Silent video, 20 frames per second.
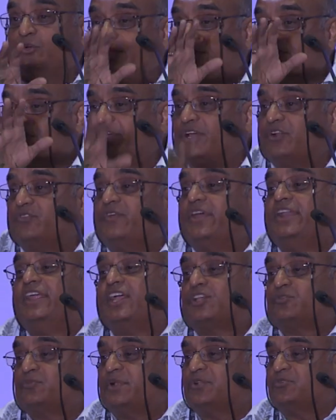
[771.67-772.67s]
UKG are very
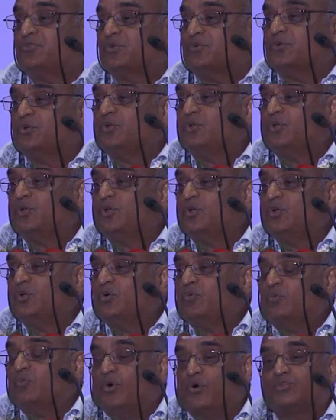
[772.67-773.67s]
expensive.
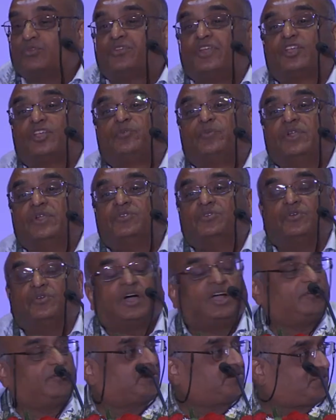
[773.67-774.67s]
Most expensive.
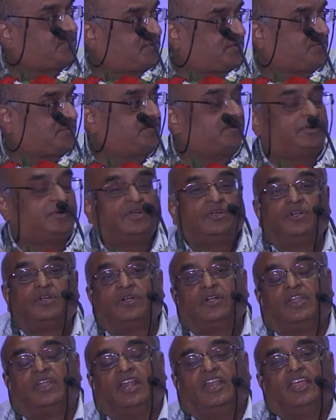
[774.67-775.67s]
I was
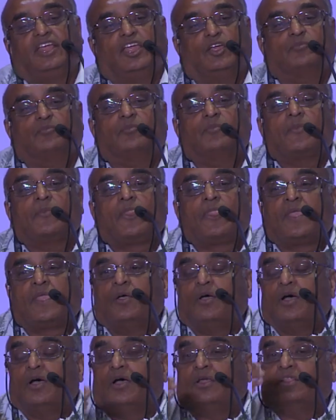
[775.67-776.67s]
telling him,
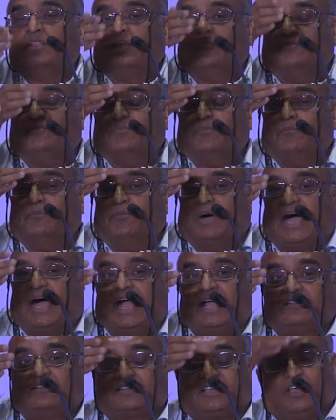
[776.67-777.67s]
the
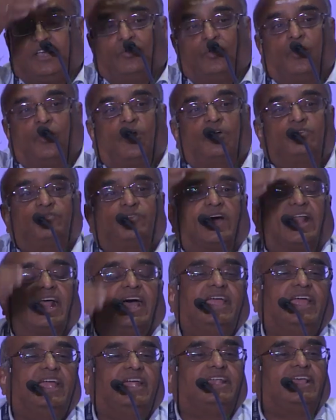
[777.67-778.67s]
banks give loan for
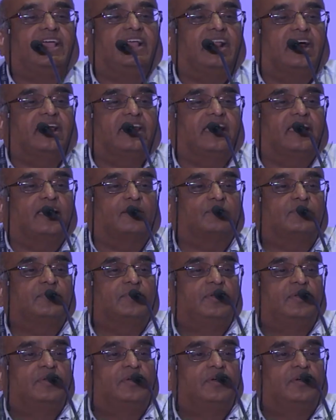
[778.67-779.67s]
IIT and IIM,
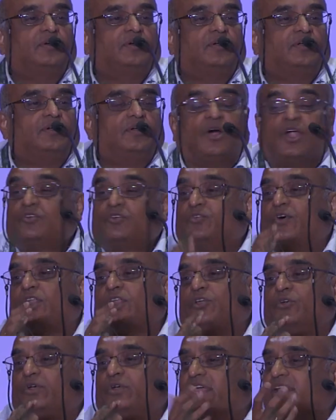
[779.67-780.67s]
not for
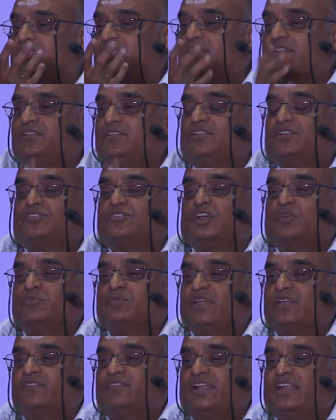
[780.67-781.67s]
UKG. This is
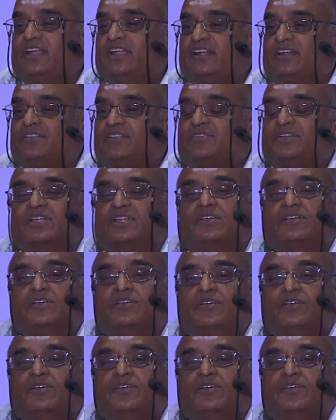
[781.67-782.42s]
something very interesting.